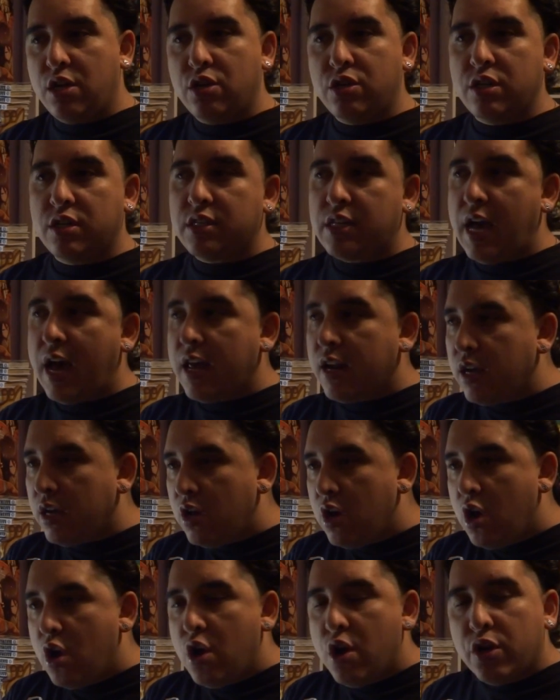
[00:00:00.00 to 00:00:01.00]
You're just kind
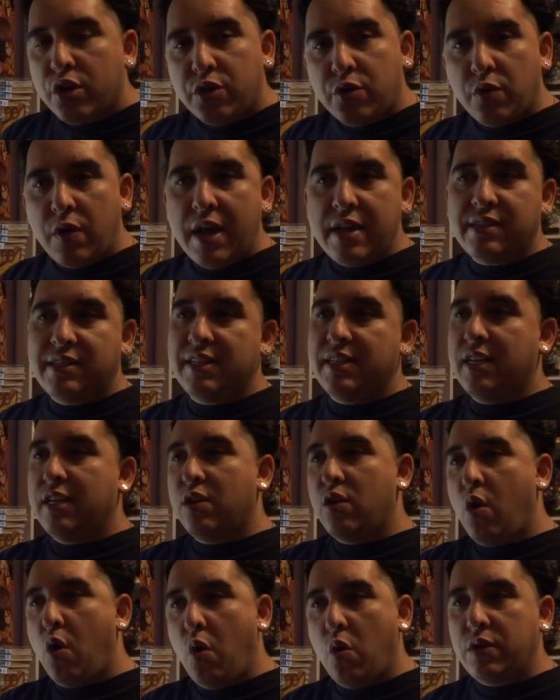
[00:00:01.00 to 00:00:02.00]
of caressing it
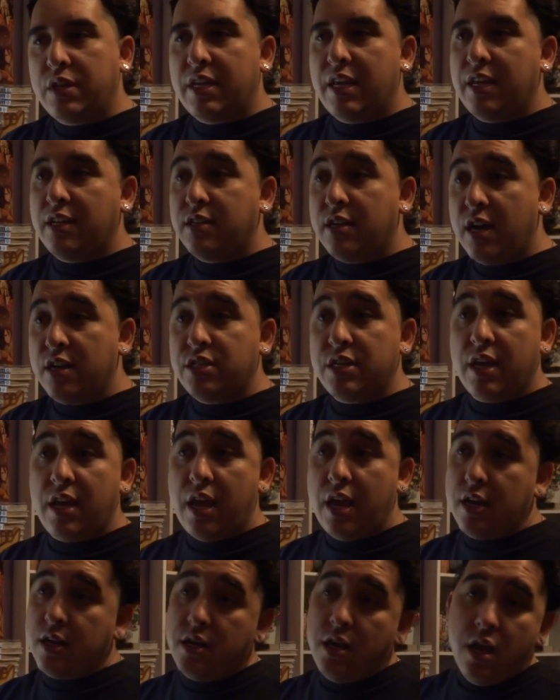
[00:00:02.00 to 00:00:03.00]
and holding it and touching
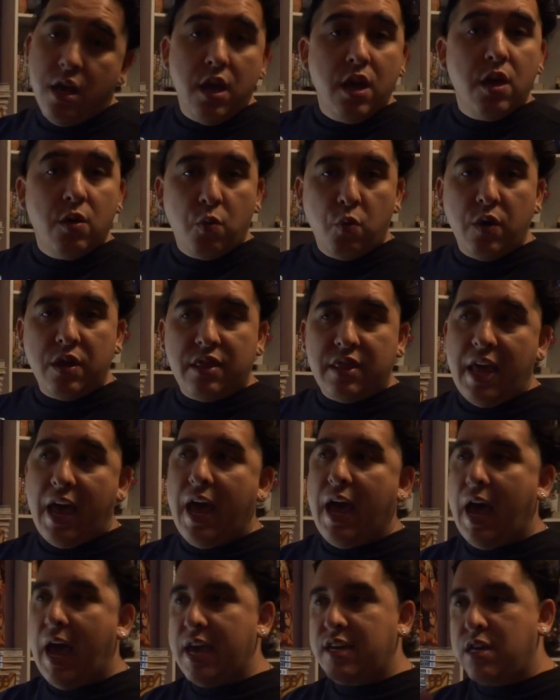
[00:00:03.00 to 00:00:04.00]
it. And with
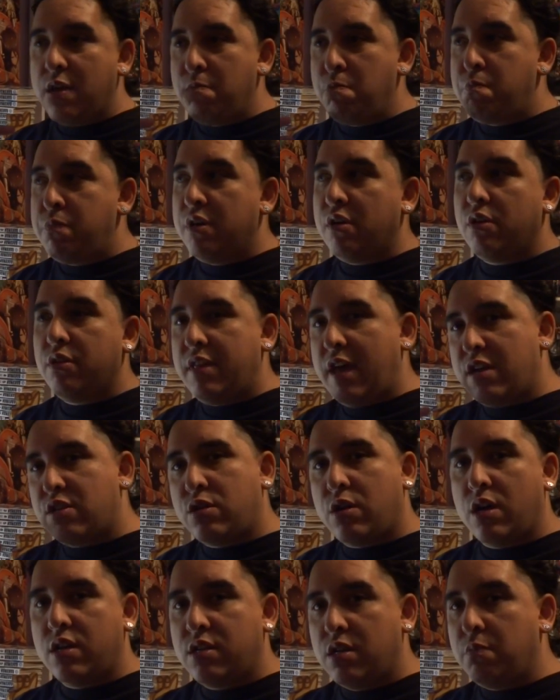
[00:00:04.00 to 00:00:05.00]
that, I can build that
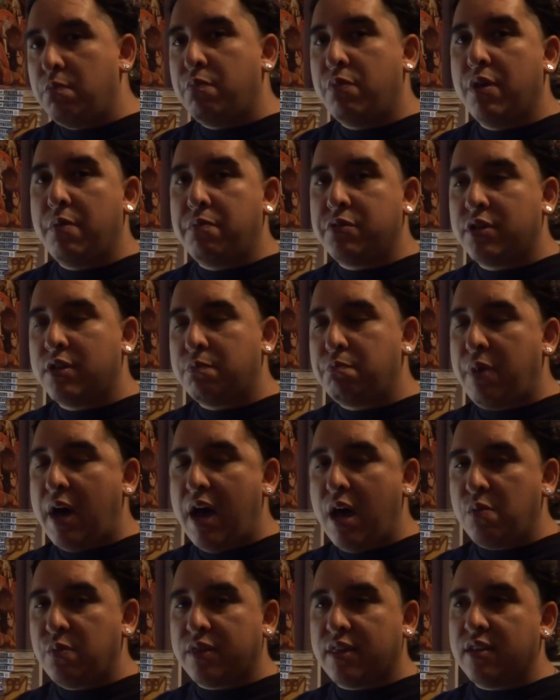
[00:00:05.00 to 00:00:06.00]
trust and the
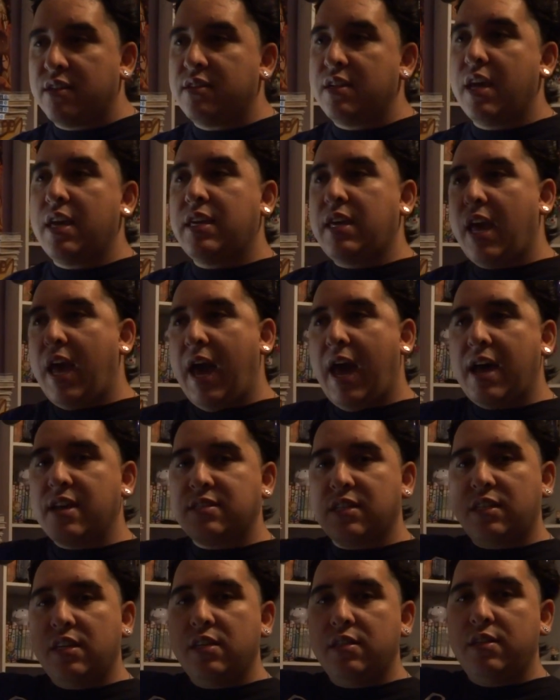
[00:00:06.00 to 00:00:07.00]
bond with the snake
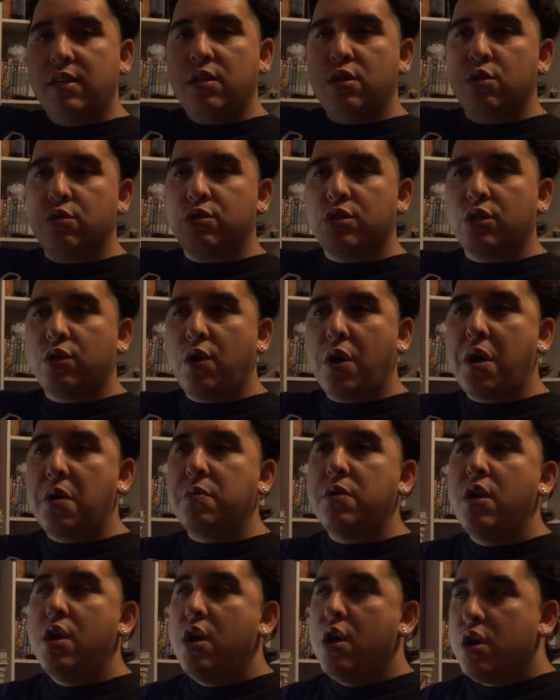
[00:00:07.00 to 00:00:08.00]
as it continues to
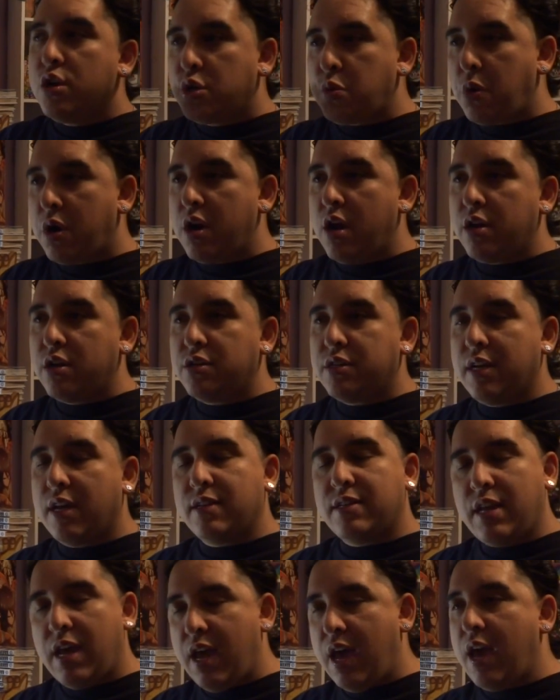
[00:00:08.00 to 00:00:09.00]
grow, to where it
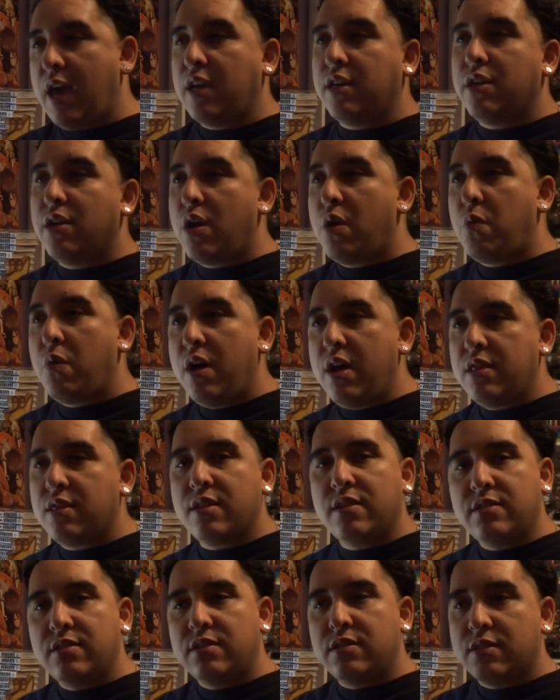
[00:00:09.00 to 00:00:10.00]
understands, hey, you know what?
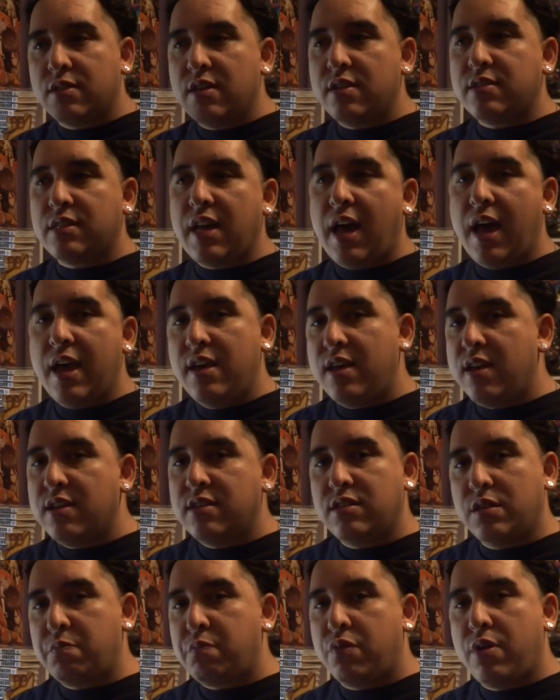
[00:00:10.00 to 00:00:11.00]
This guy
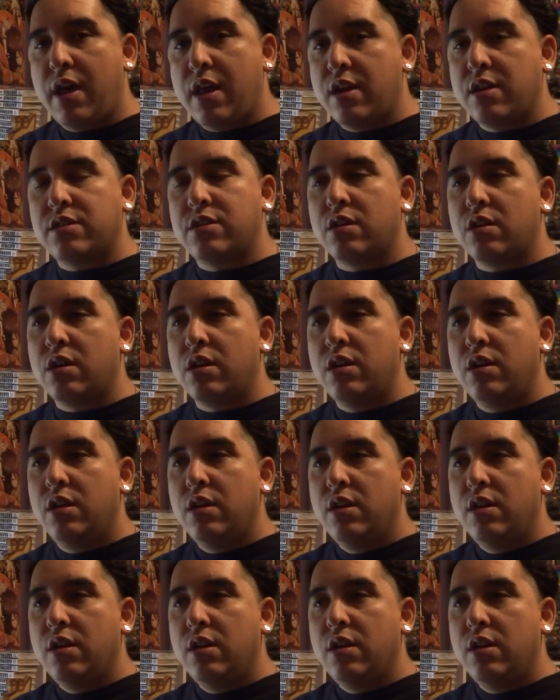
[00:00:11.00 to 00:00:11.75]
isn't predator.